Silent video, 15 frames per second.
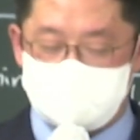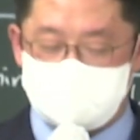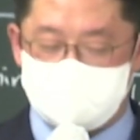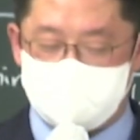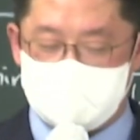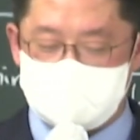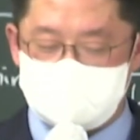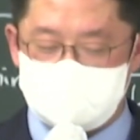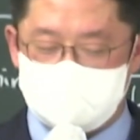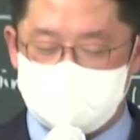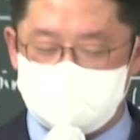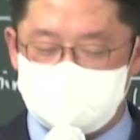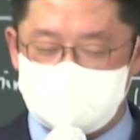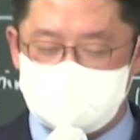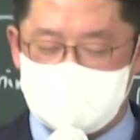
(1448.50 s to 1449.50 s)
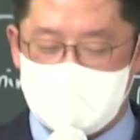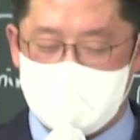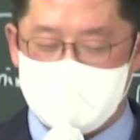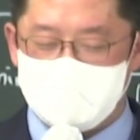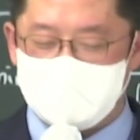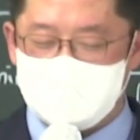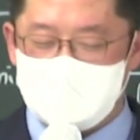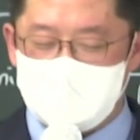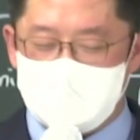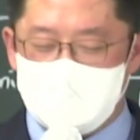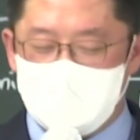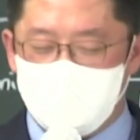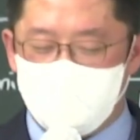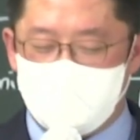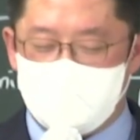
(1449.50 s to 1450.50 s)
the message
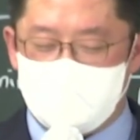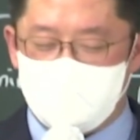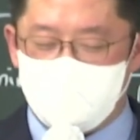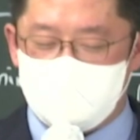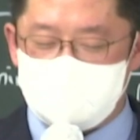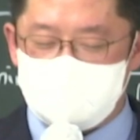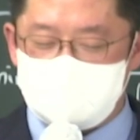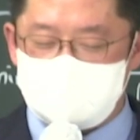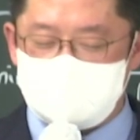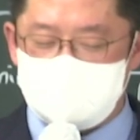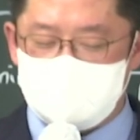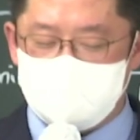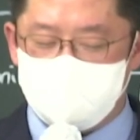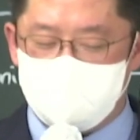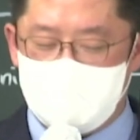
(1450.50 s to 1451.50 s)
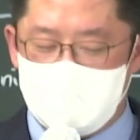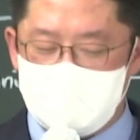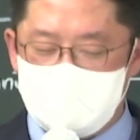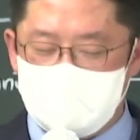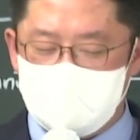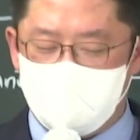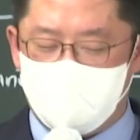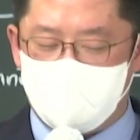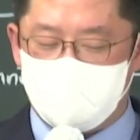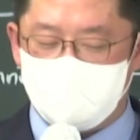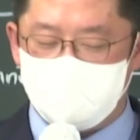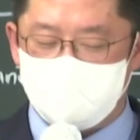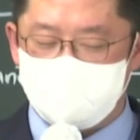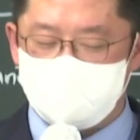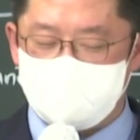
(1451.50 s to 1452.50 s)
where we see many
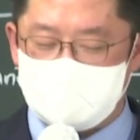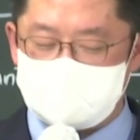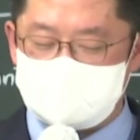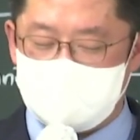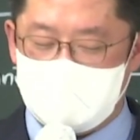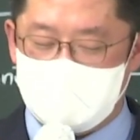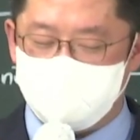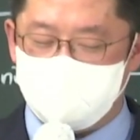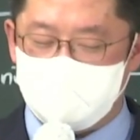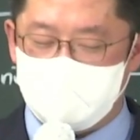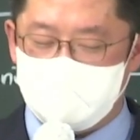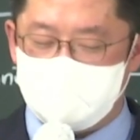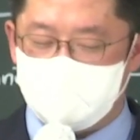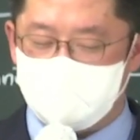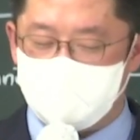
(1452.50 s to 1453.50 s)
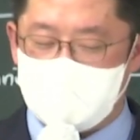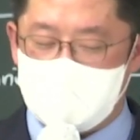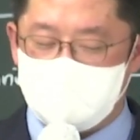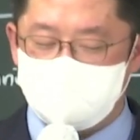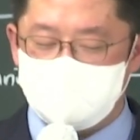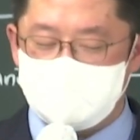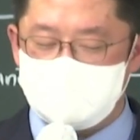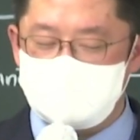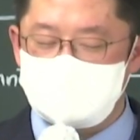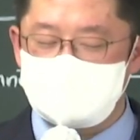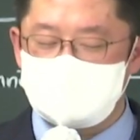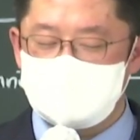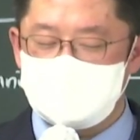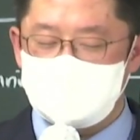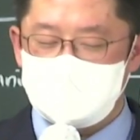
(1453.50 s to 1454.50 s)
horrible things happening around
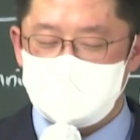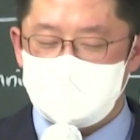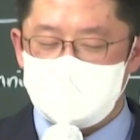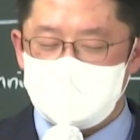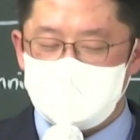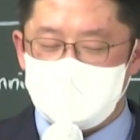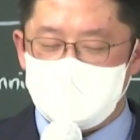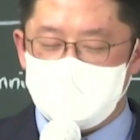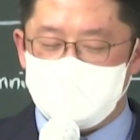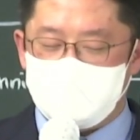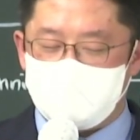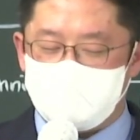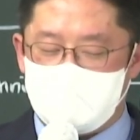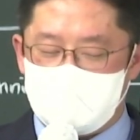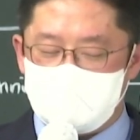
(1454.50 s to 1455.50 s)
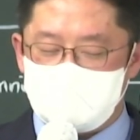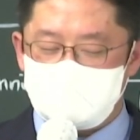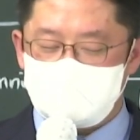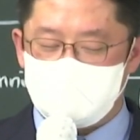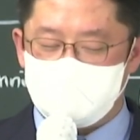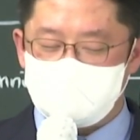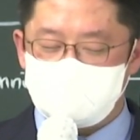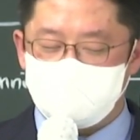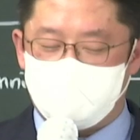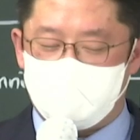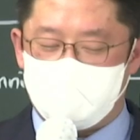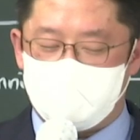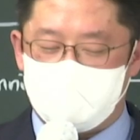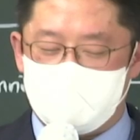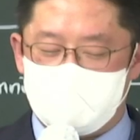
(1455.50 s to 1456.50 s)
us. But thank you so much
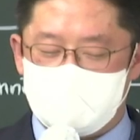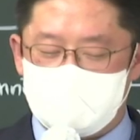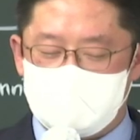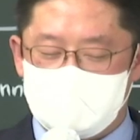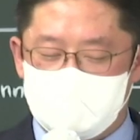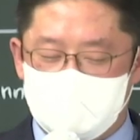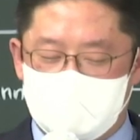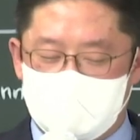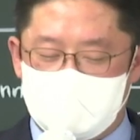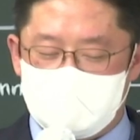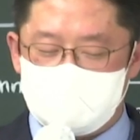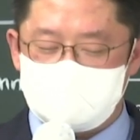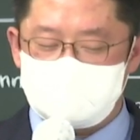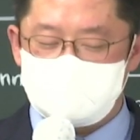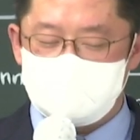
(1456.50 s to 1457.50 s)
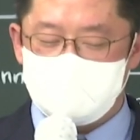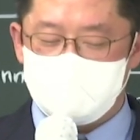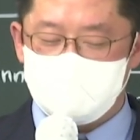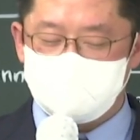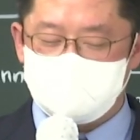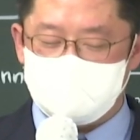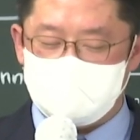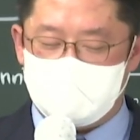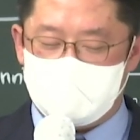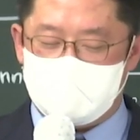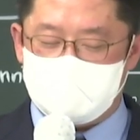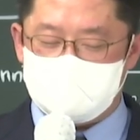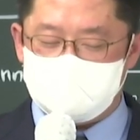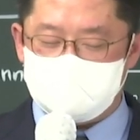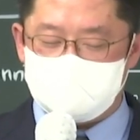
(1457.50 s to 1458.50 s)
for letting us know the
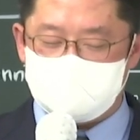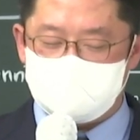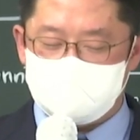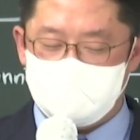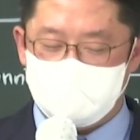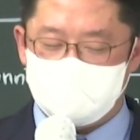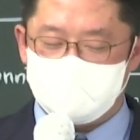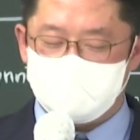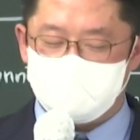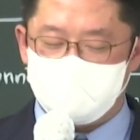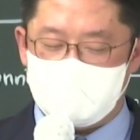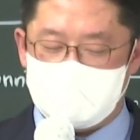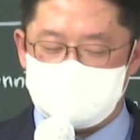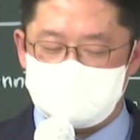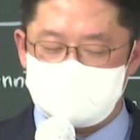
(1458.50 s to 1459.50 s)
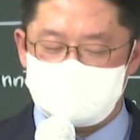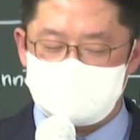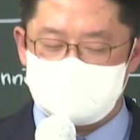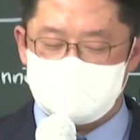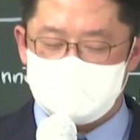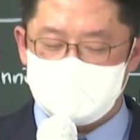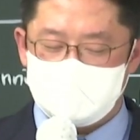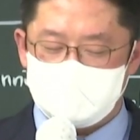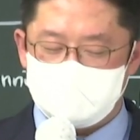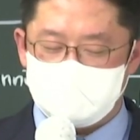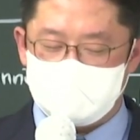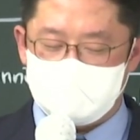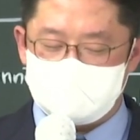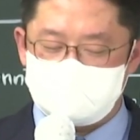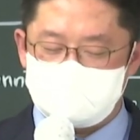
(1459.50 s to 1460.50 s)
end in advance,
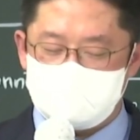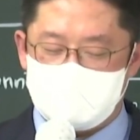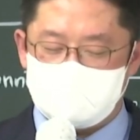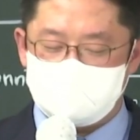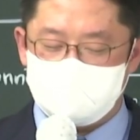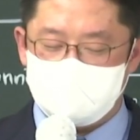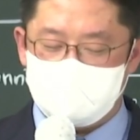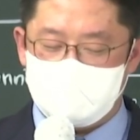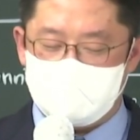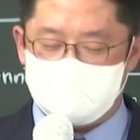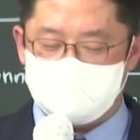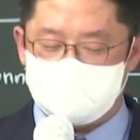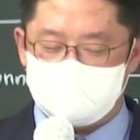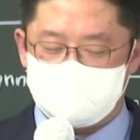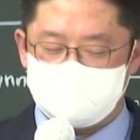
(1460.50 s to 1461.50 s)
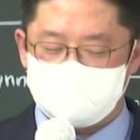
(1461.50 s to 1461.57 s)
that it's not the end,